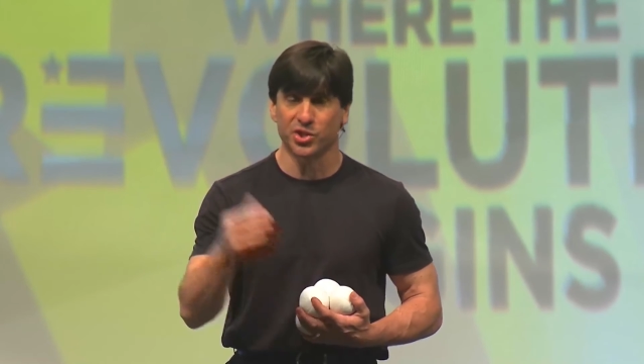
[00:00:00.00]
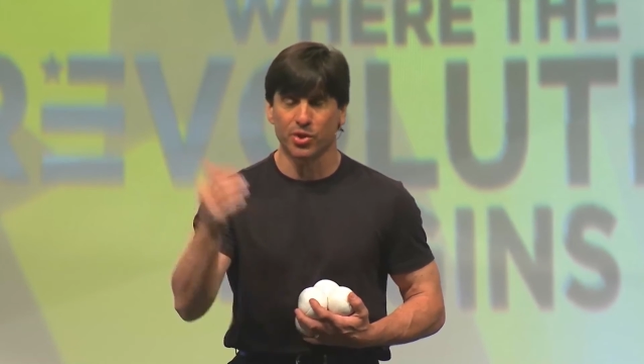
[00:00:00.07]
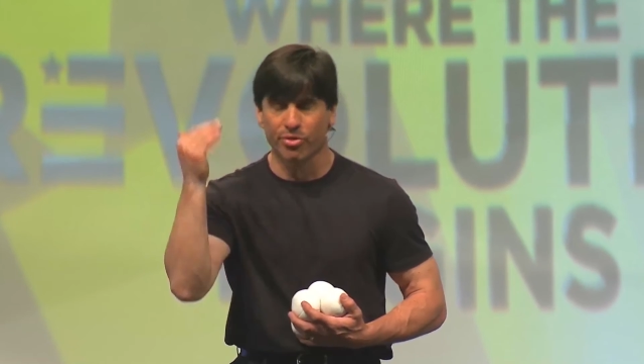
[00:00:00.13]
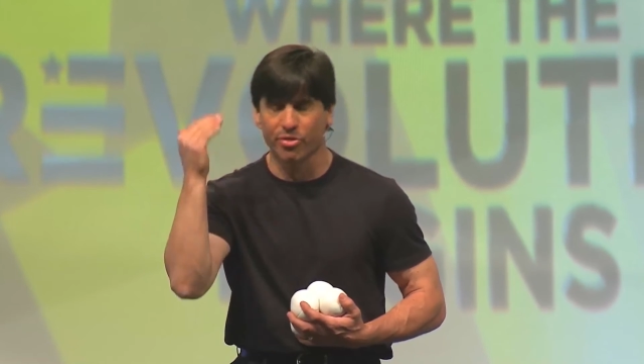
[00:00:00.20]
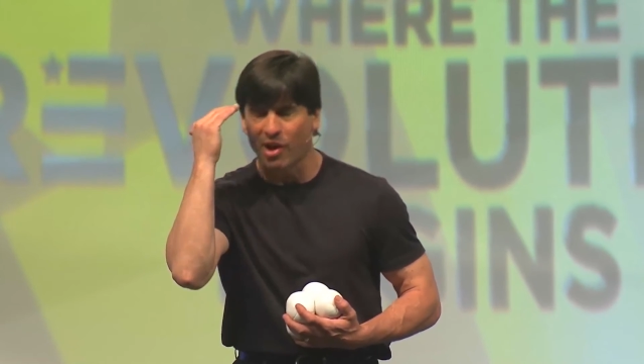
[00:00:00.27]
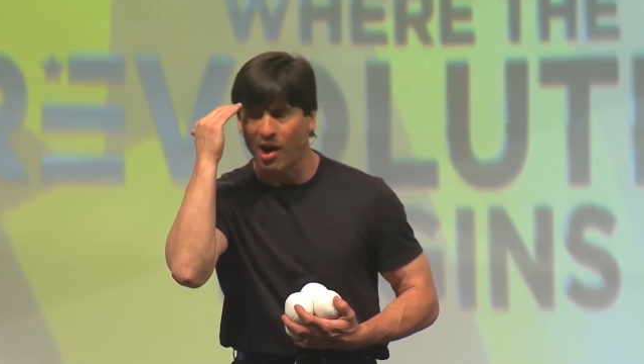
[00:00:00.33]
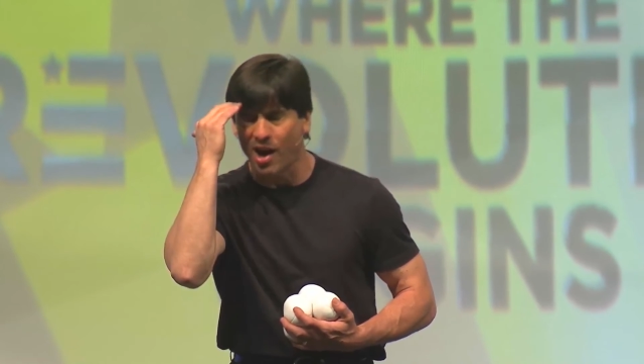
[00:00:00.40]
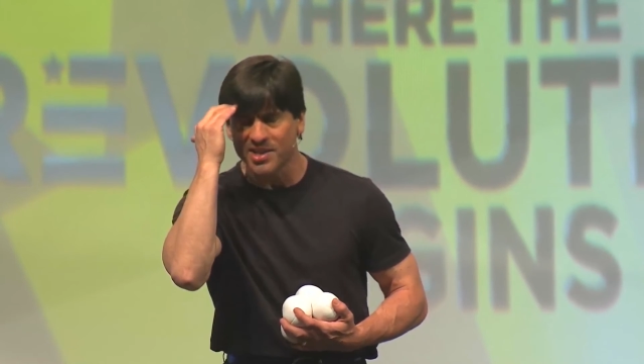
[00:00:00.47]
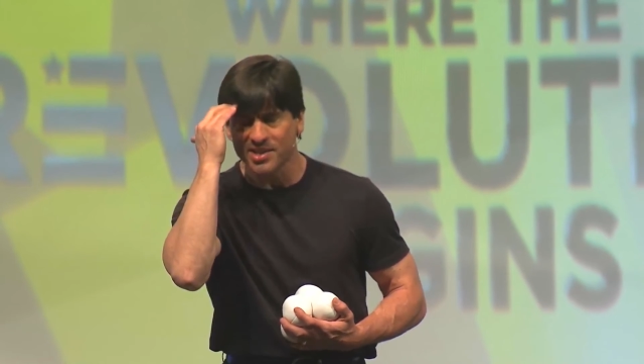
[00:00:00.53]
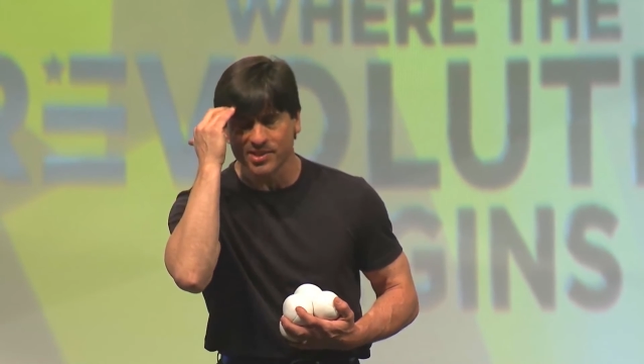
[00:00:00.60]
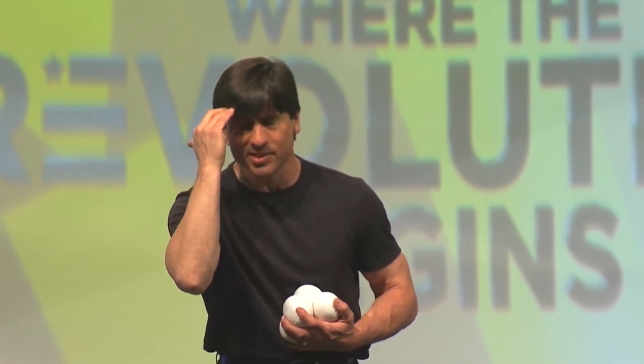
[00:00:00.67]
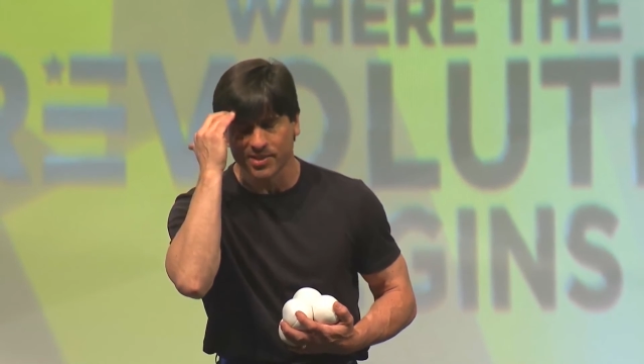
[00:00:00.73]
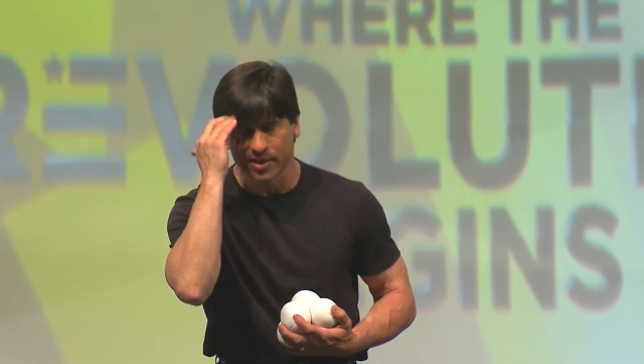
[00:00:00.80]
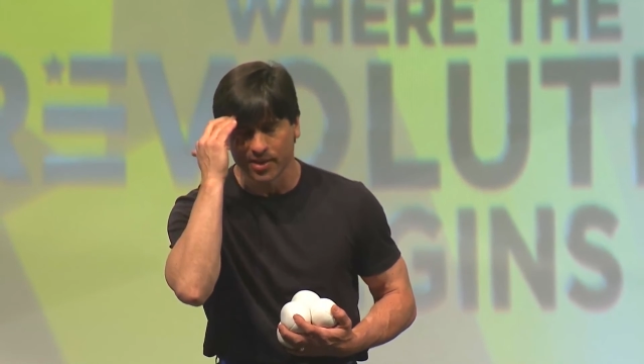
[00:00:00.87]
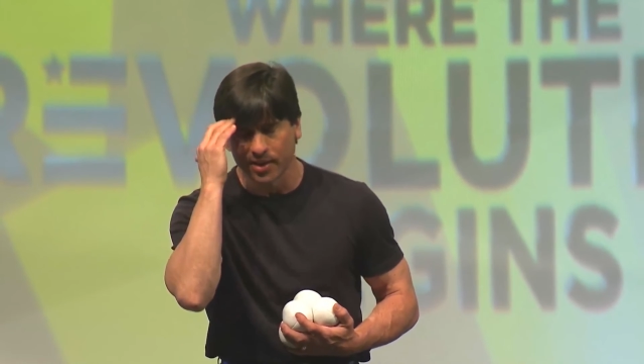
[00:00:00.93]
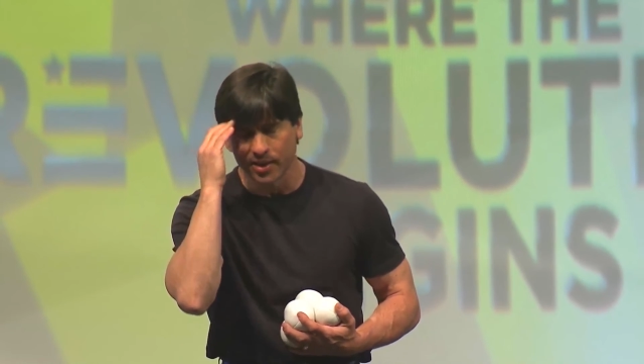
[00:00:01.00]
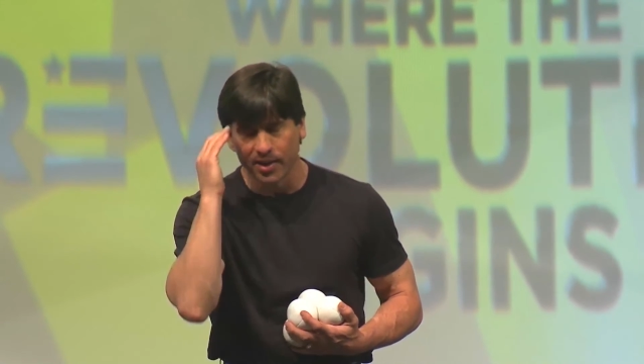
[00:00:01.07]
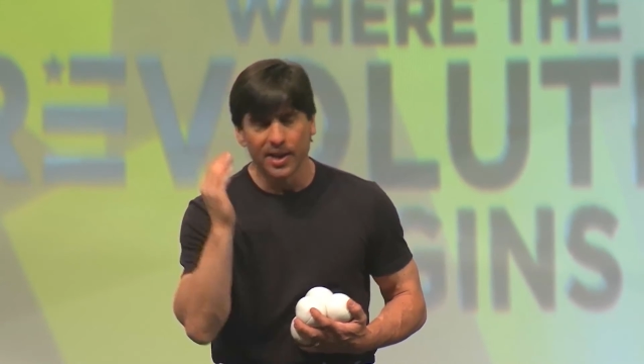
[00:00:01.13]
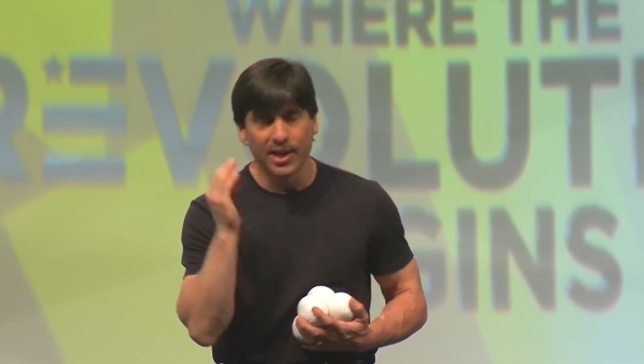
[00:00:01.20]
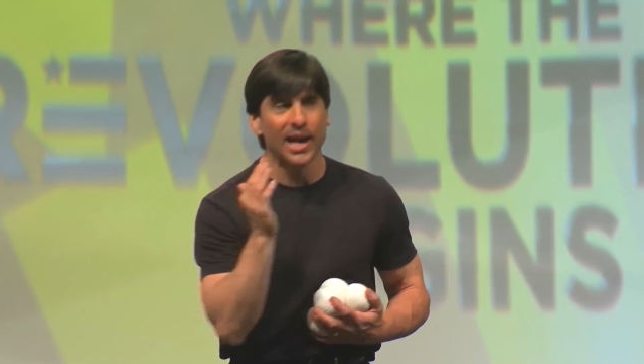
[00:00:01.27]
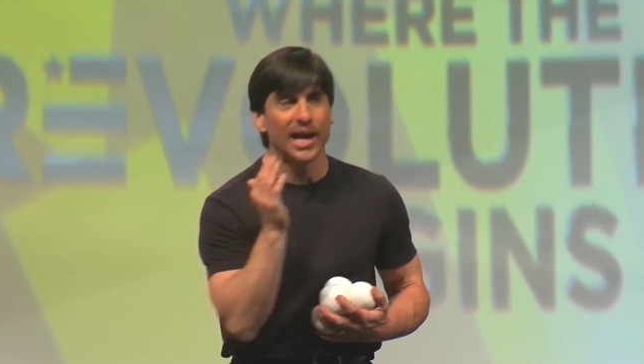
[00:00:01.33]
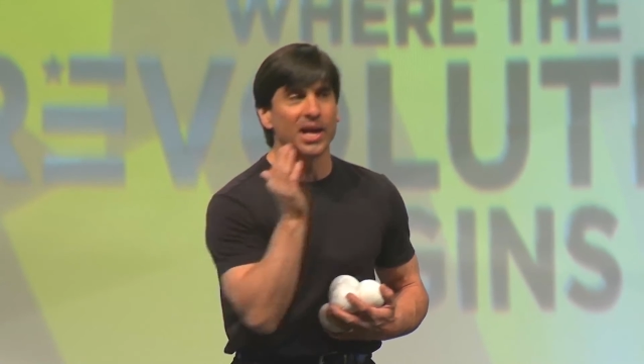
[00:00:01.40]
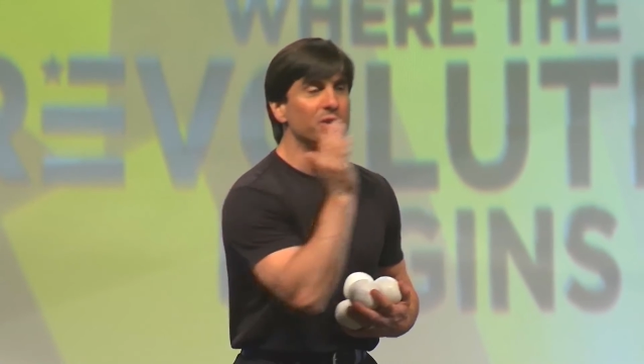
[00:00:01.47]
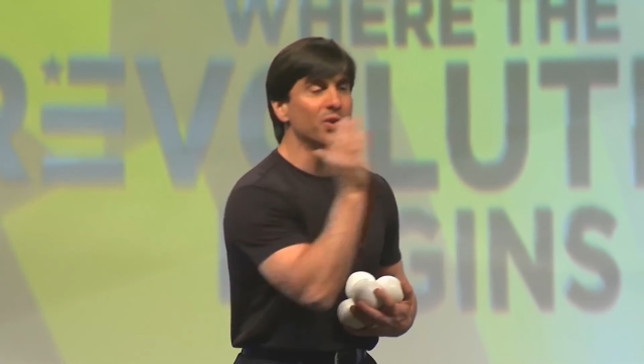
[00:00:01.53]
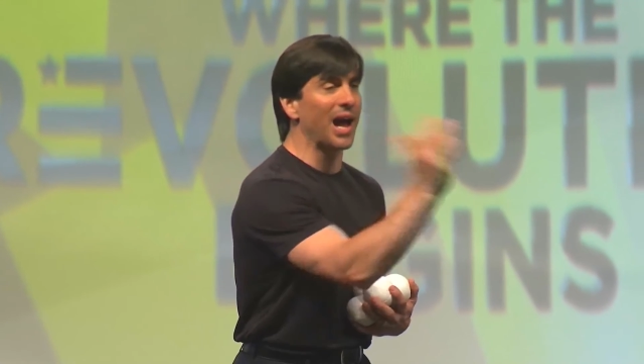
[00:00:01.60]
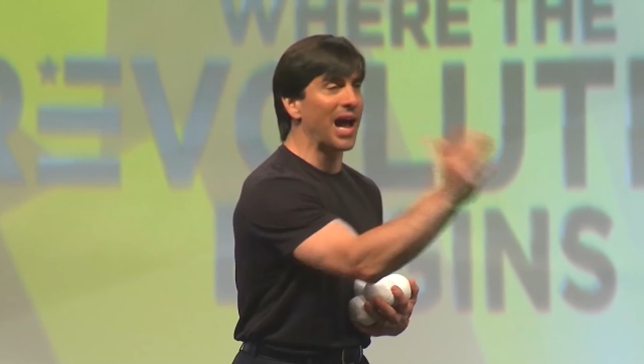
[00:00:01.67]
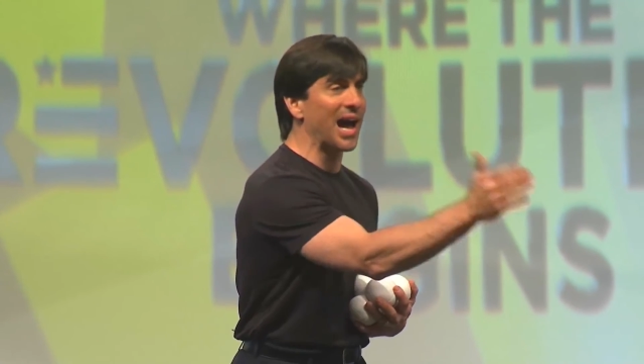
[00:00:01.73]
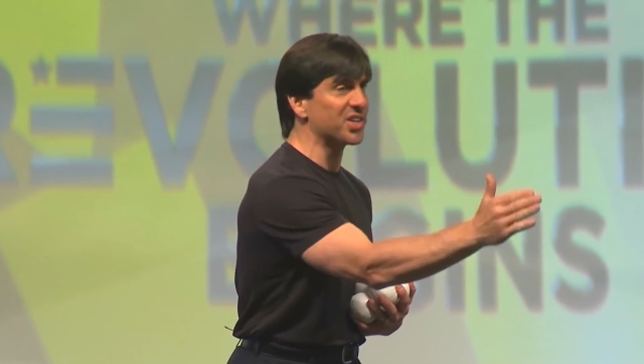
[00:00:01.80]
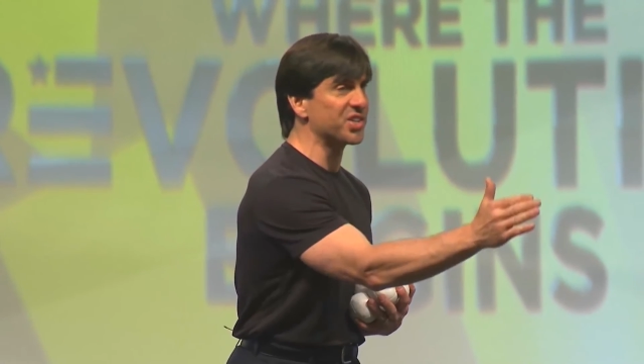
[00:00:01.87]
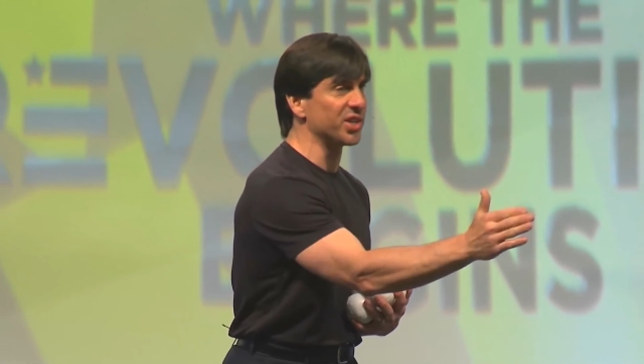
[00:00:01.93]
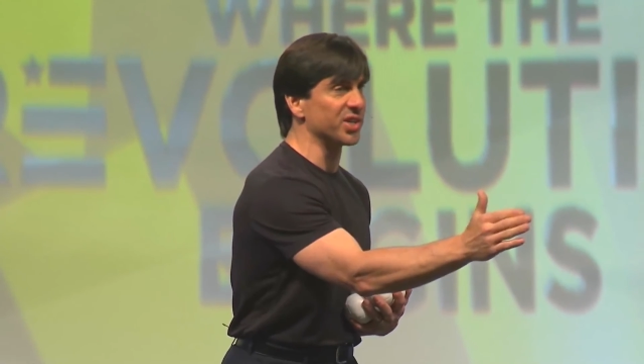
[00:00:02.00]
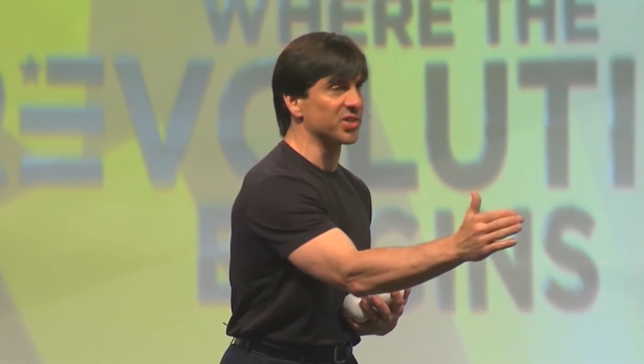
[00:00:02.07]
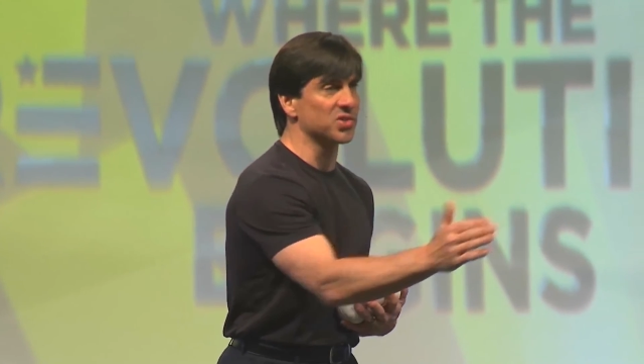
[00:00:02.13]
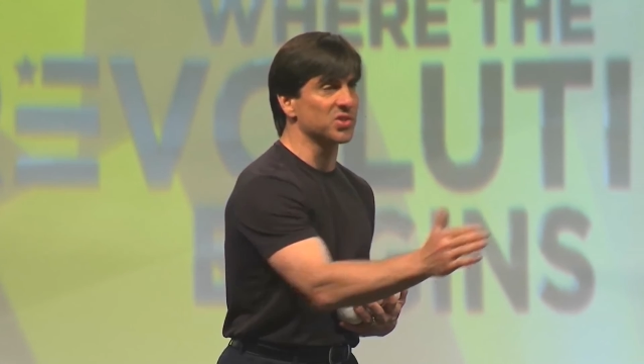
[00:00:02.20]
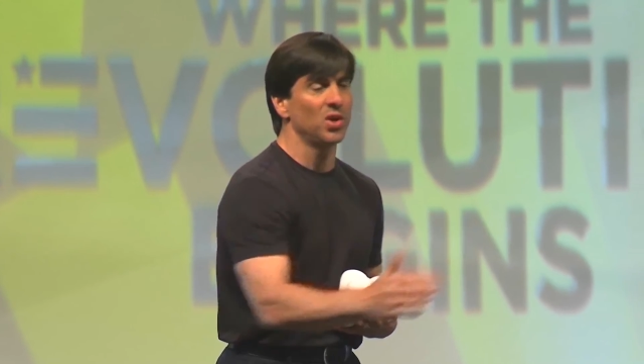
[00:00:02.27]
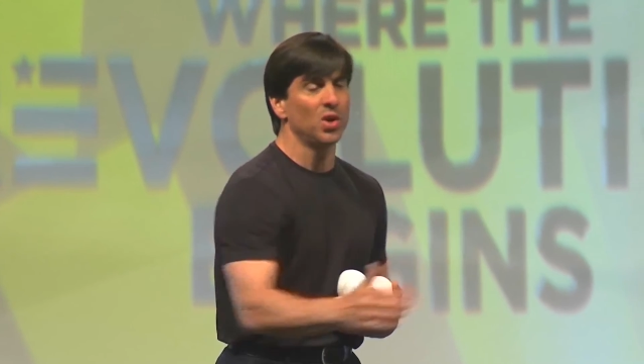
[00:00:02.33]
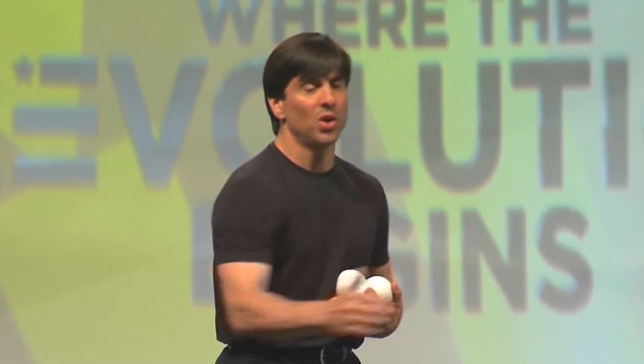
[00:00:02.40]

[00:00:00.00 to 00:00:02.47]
your thoughts and your actions,